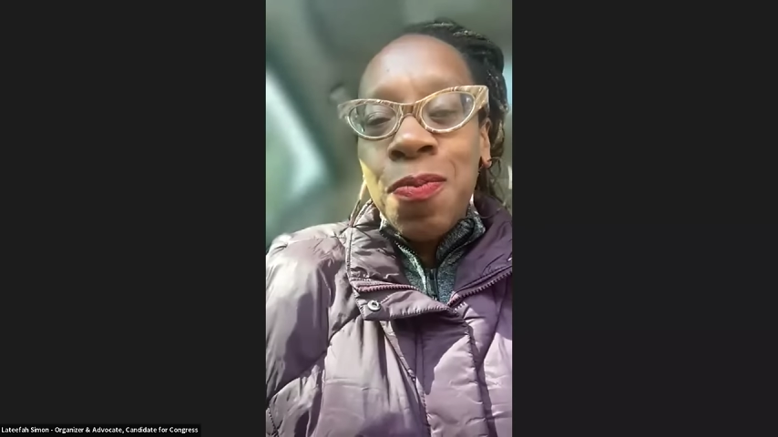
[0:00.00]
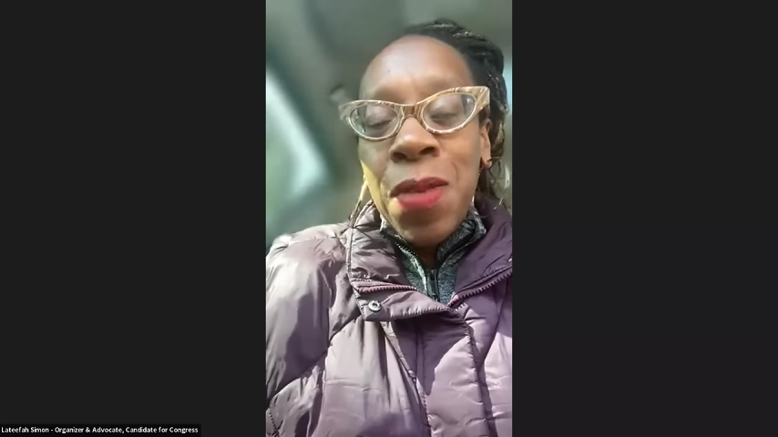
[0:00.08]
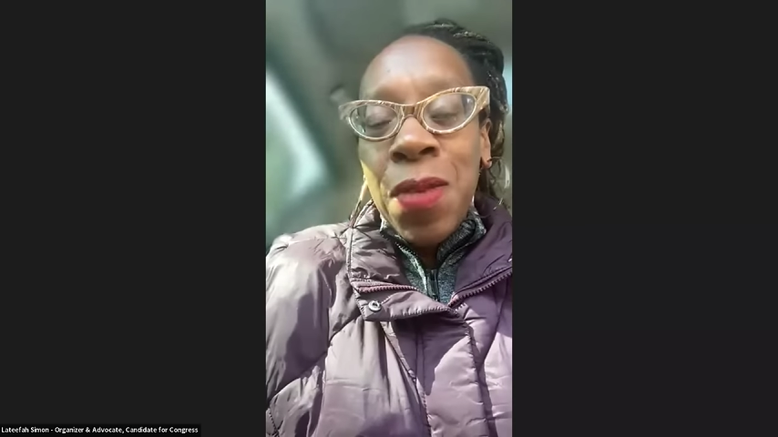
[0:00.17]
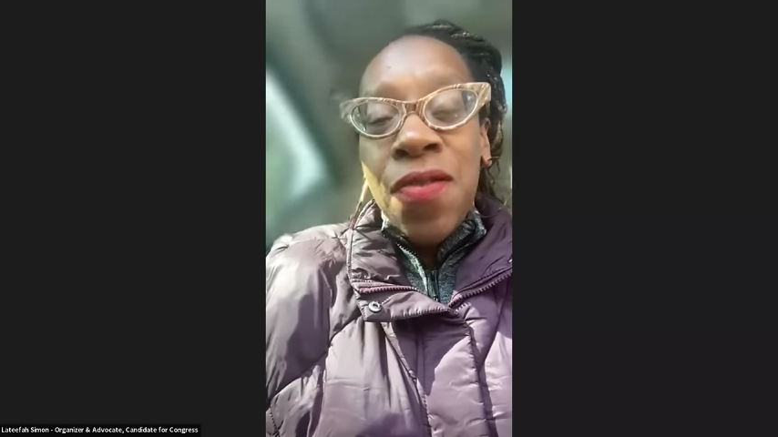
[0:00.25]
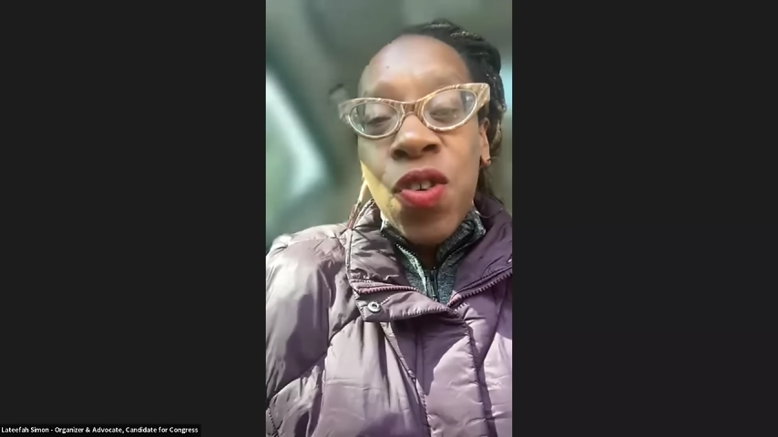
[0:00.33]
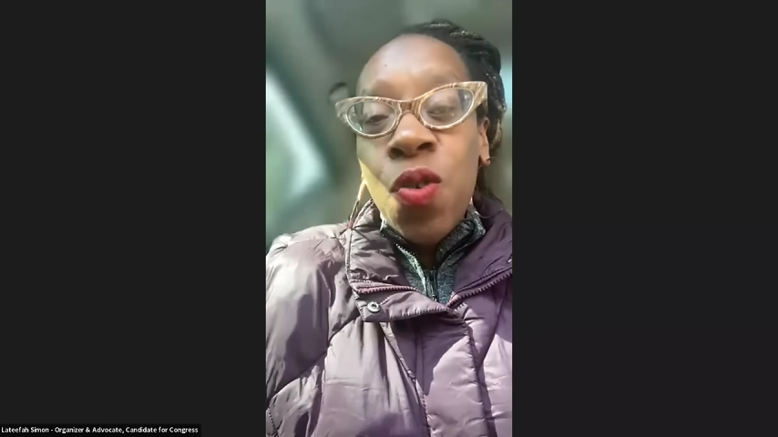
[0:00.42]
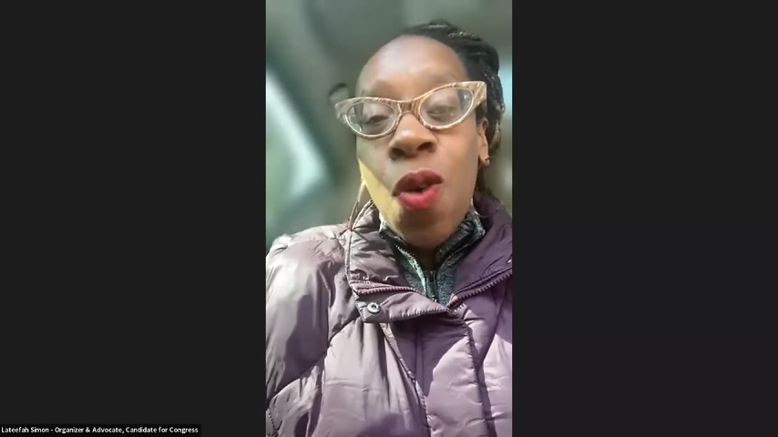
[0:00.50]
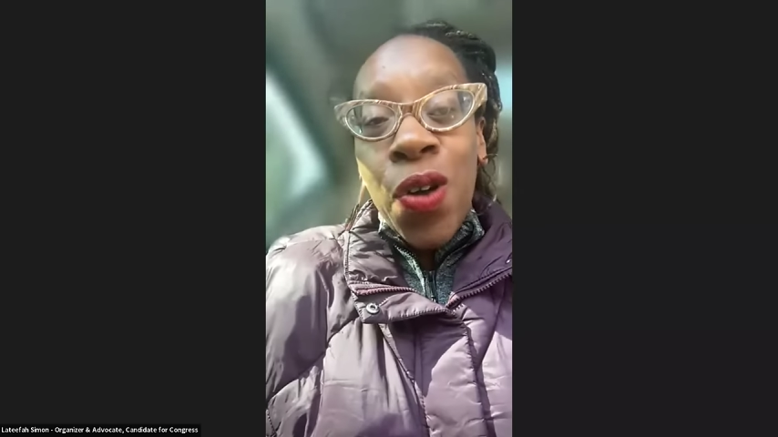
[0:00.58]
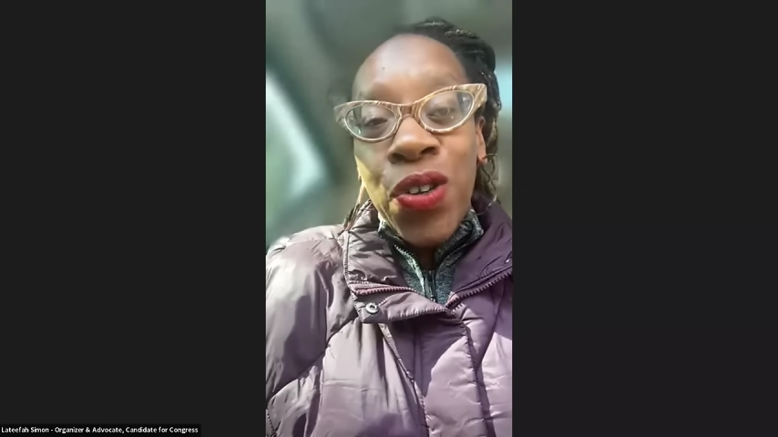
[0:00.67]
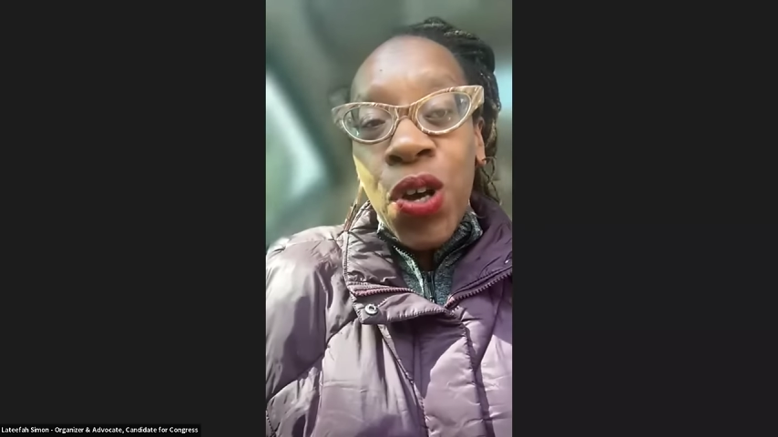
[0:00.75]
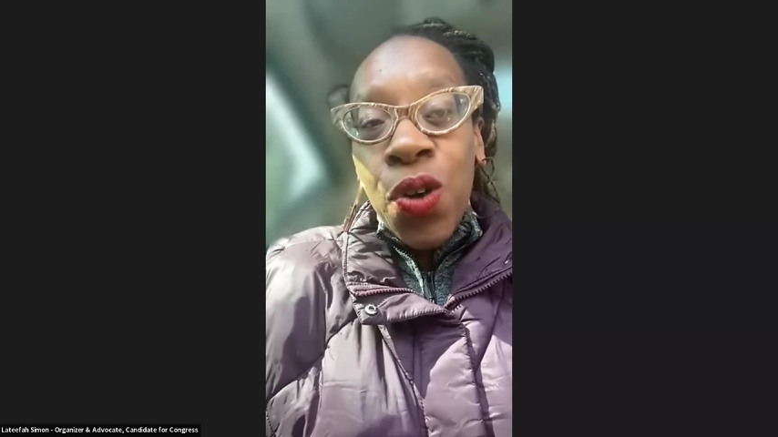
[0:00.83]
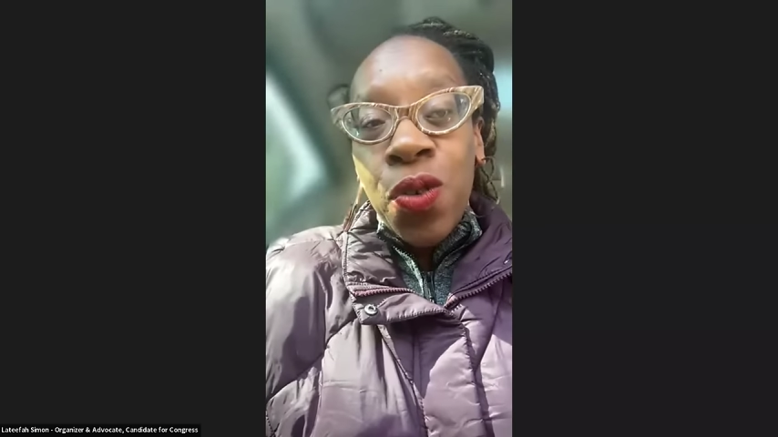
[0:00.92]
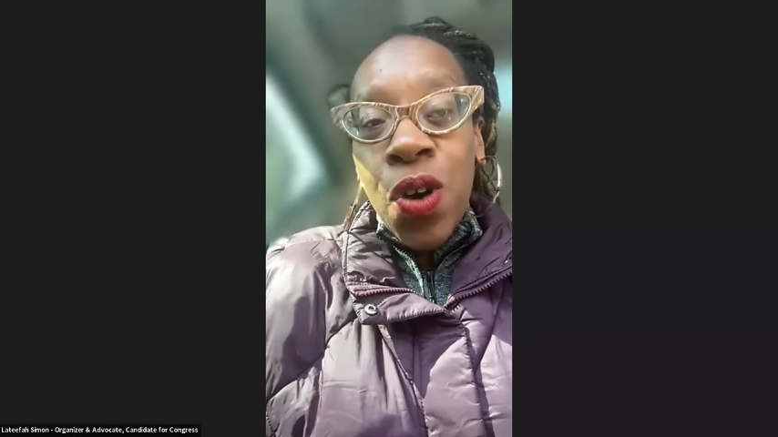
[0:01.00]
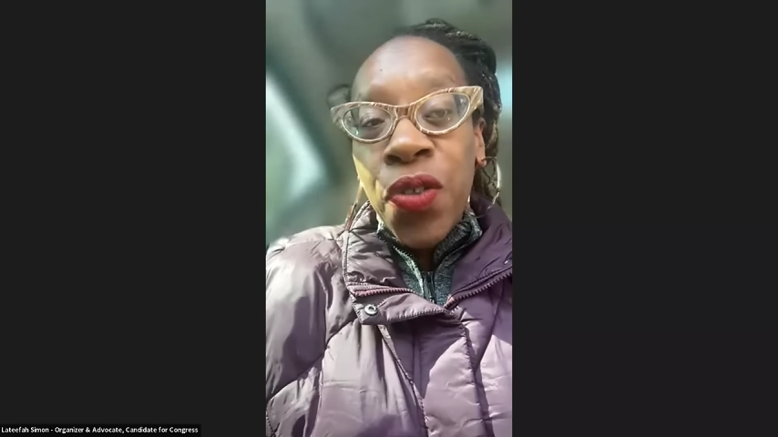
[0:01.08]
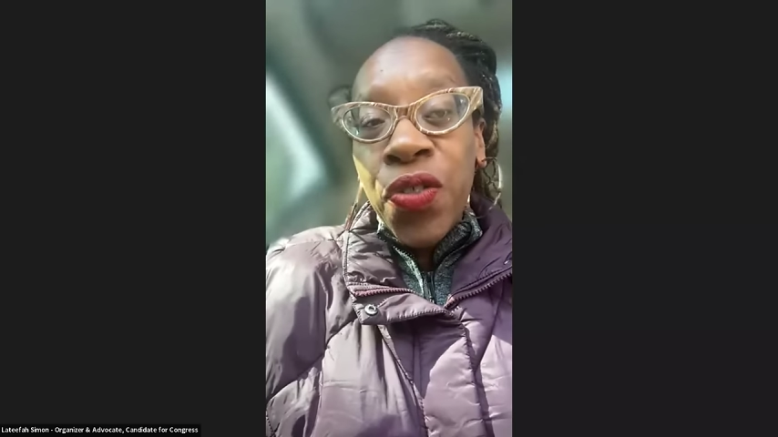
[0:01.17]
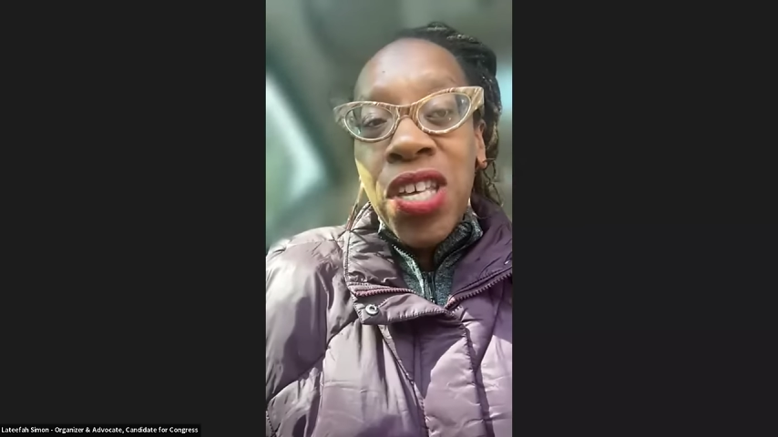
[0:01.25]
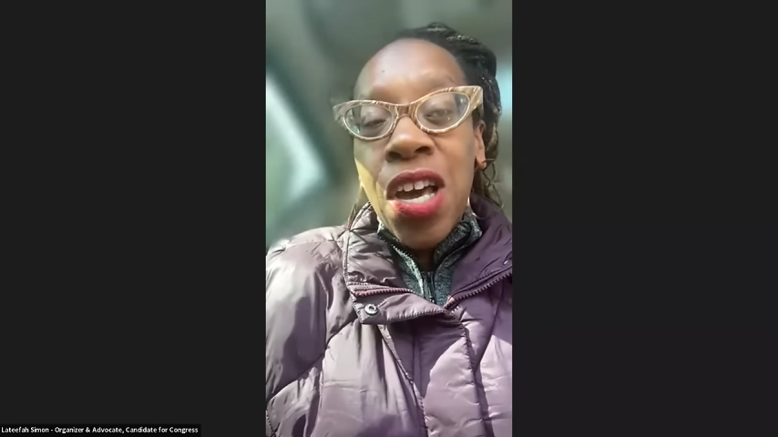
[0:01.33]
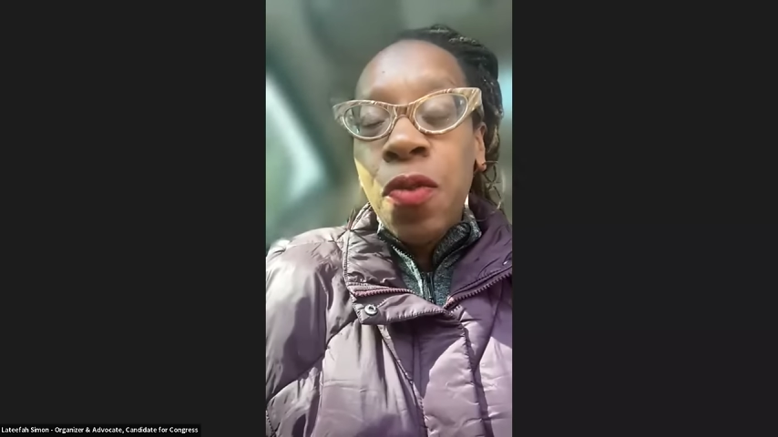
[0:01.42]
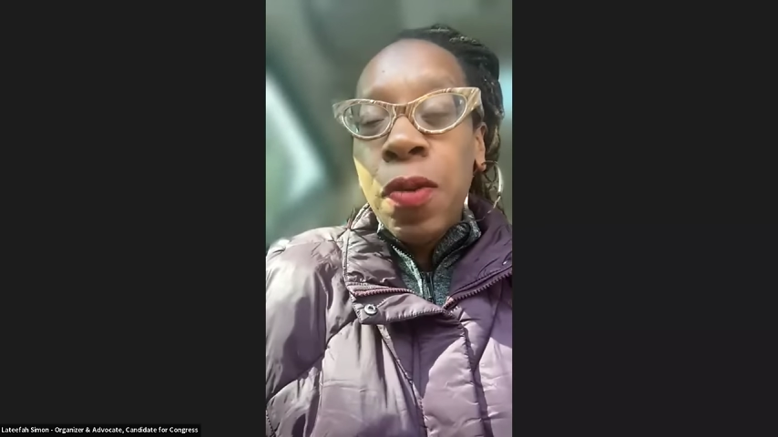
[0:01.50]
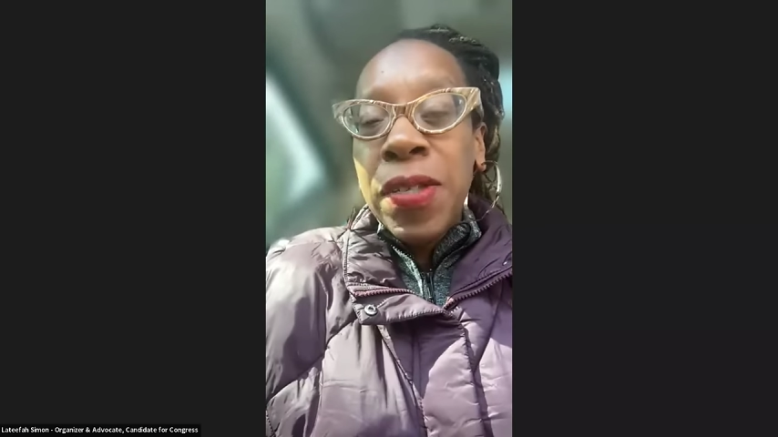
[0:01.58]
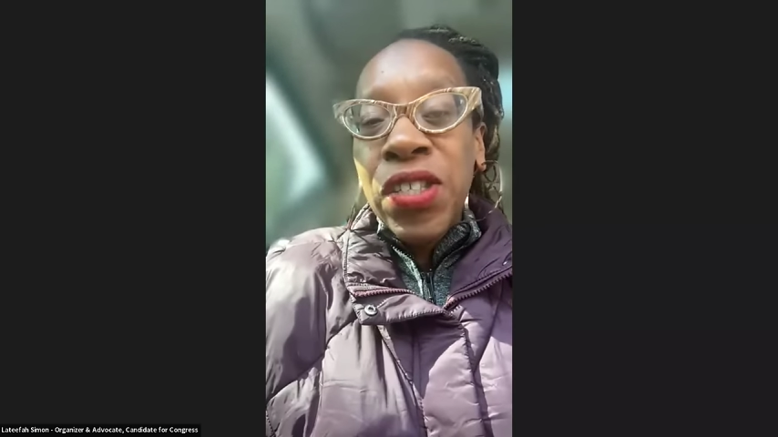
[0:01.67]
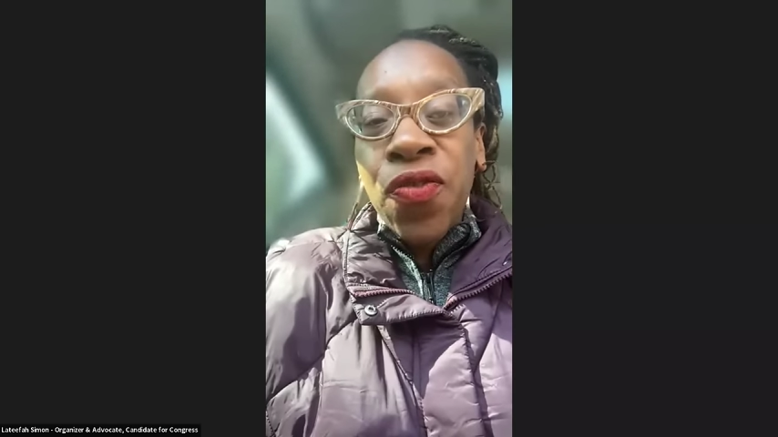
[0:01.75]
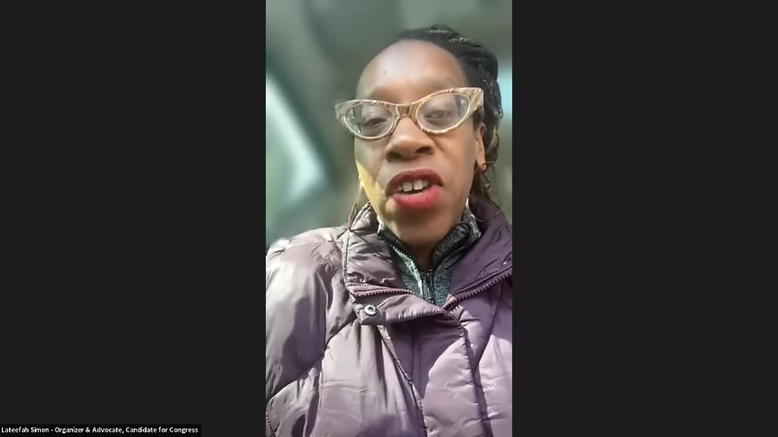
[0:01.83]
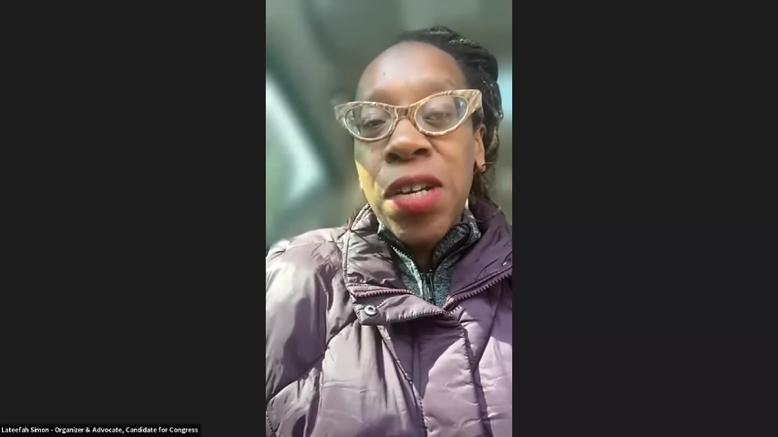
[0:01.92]
many of you all know called the Young
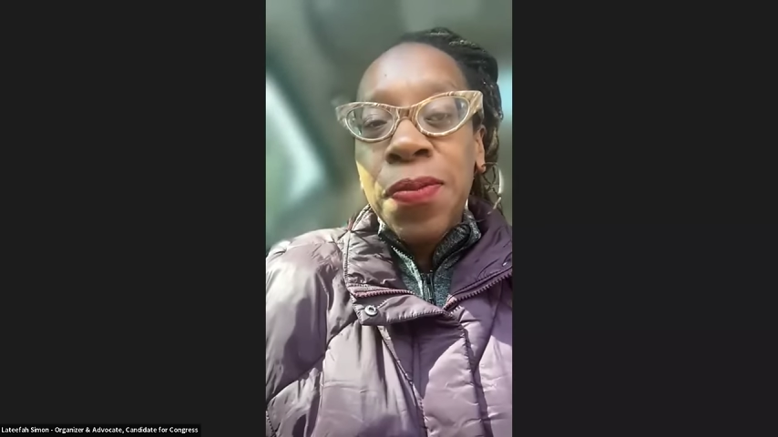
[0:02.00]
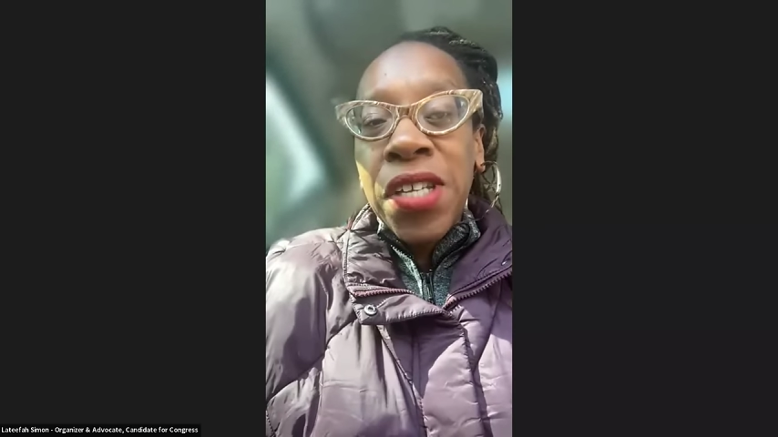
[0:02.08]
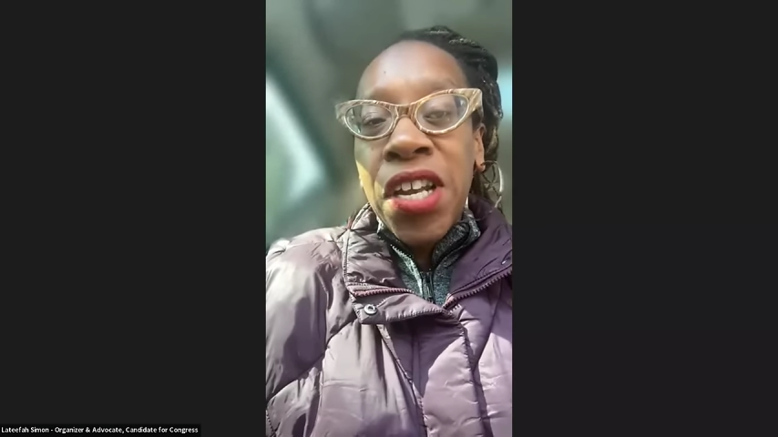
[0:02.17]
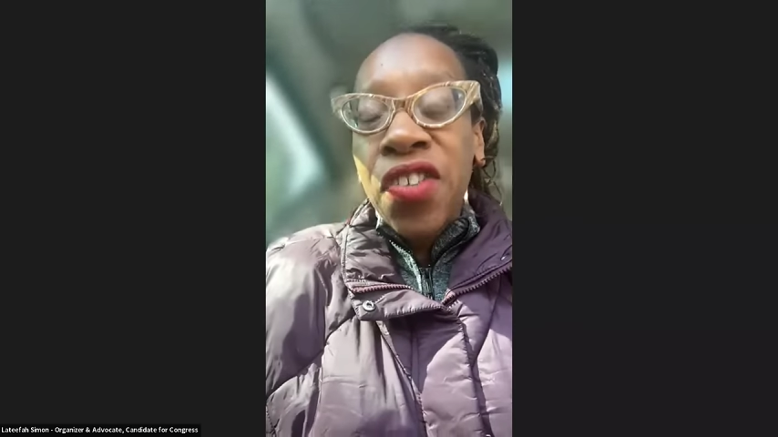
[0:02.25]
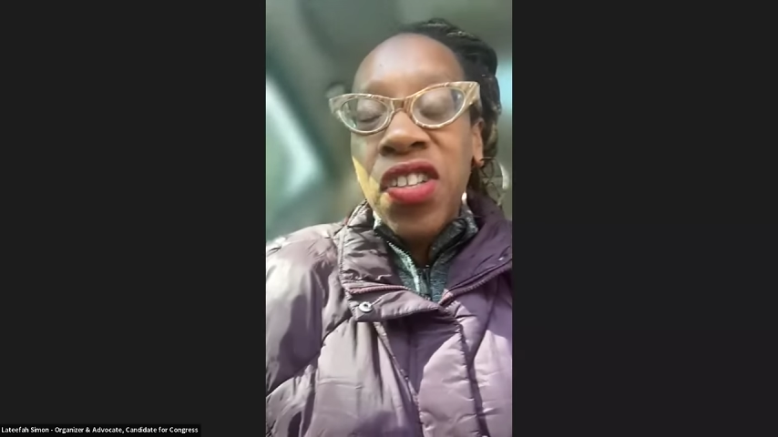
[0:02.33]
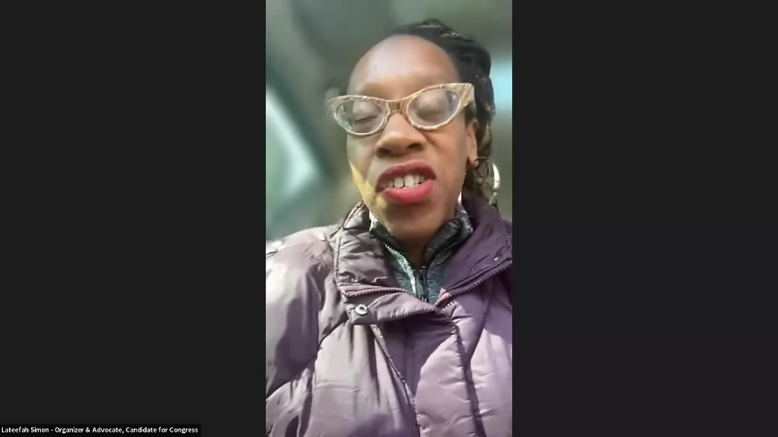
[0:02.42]
Women's Freedom Center.